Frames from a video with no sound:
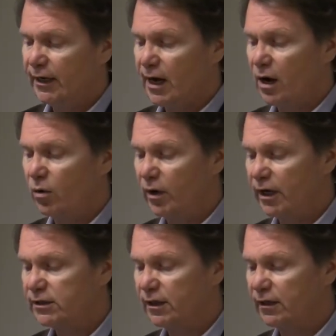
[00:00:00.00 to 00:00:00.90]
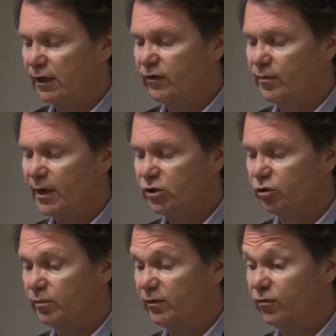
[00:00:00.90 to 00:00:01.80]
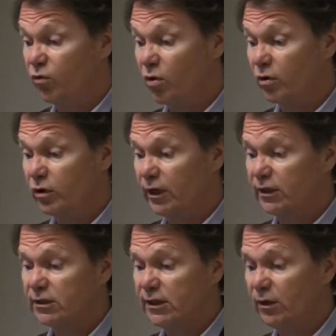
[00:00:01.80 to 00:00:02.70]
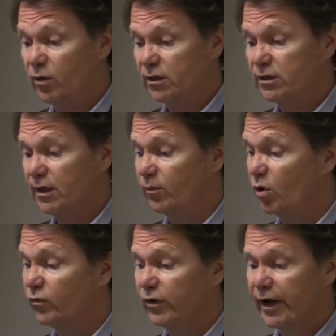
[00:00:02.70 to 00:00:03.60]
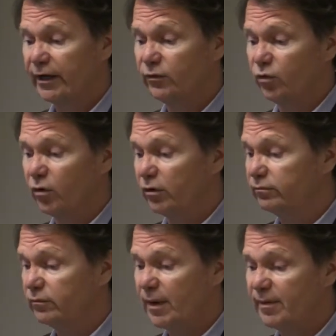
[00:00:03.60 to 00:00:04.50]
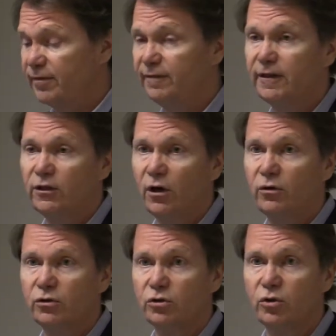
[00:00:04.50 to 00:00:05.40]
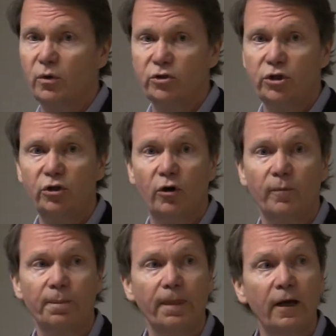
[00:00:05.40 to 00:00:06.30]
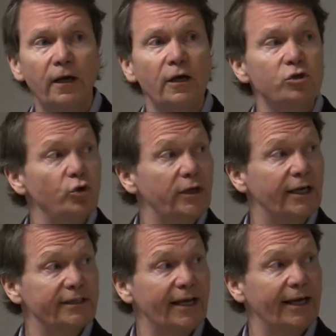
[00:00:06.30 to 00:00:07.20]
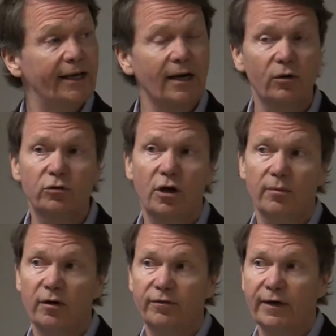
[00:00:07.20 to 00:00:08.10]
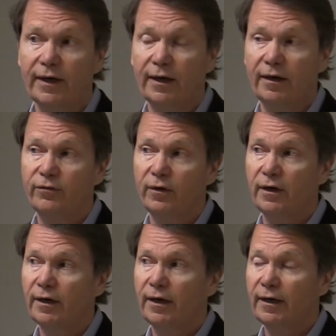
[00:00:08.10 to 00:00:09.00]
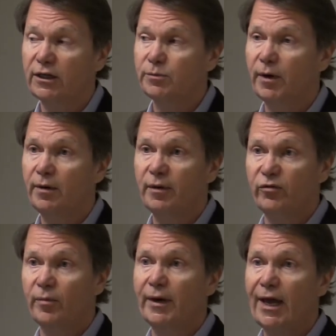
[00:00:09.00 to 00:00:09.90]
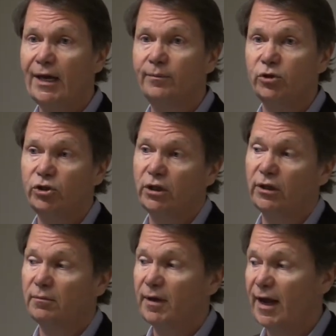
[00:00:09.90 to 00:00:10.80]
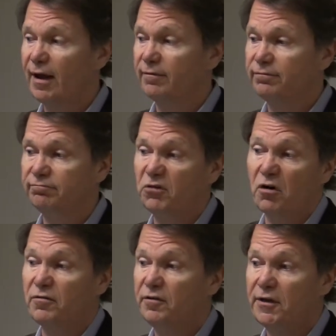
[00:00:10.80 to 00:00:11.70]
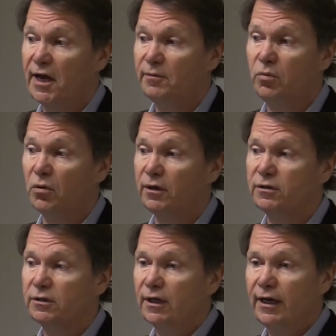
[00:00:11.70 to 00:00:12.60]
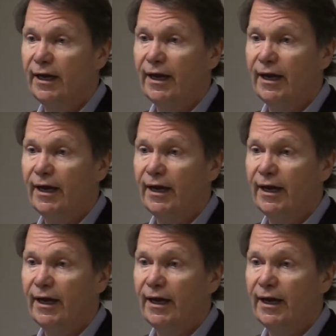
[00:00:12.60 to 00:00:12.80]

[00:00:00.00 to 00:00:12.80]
Now, as I think we mentioned before, you can sequence them overnight for maybe $50 or so a genome. So you can take an outcome of an experiment from an ale machine that may have 50 endpoints